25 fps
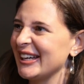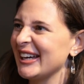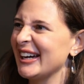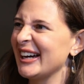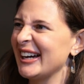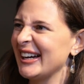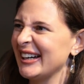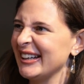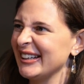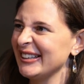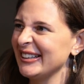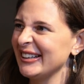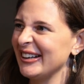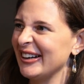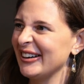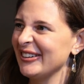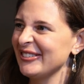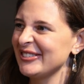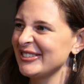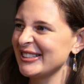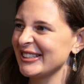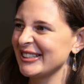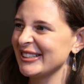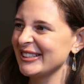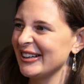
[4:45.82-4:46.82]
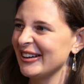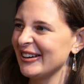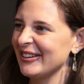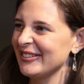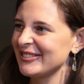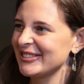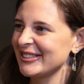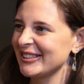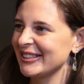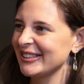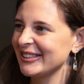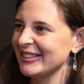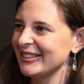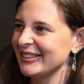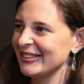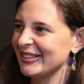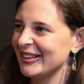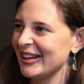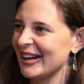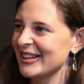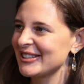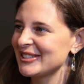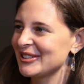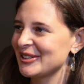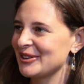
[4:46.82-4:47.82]
Yeah, often. You
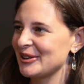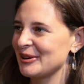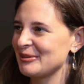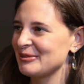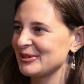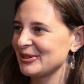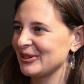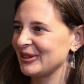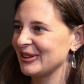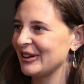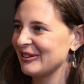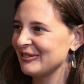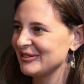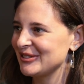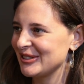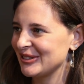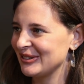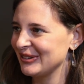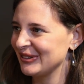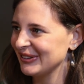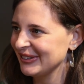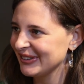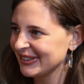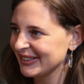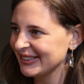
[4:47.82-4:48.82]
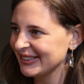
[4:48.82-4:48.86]
guys in crypto love to.